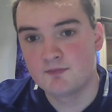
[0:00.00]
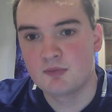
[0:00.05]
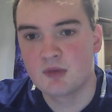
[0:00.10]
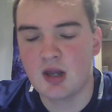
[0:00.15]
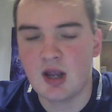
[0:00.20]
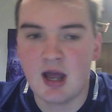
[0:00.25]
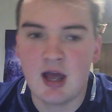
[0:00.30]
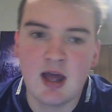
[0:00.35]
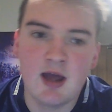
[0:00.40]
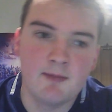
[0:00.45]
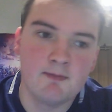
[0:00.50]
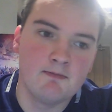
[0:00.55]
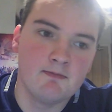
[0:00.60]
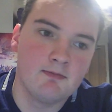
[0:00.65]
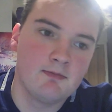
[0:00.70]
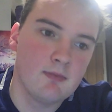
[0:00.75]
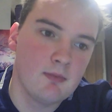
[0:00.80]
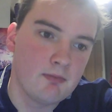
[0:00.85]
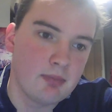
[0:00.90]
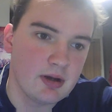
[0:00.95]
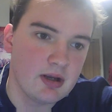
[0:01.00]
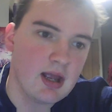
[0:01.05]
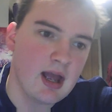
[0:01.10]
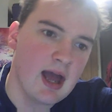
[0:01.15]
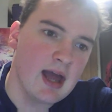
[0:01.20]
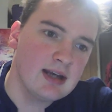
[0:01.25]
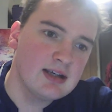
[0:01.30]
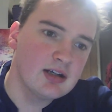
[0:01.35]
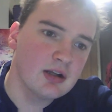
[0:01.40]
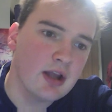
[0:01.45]
But yeah,
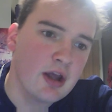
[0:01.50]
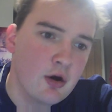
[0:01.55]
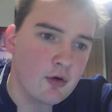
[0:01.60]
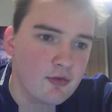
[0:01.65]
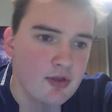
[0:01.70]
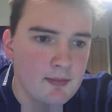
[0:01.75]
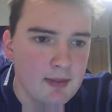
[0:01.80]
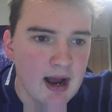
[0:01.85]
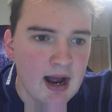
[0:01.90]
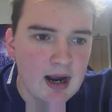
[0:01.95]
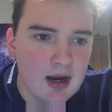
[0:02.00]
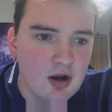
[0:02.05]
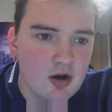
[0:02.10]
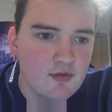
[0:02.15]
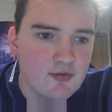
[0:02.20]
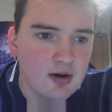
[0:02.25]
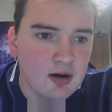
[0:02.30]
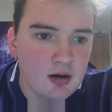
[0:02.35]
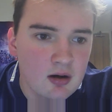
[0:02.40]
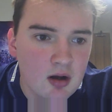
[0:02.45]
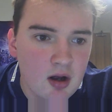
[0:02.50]
Italy off the back of a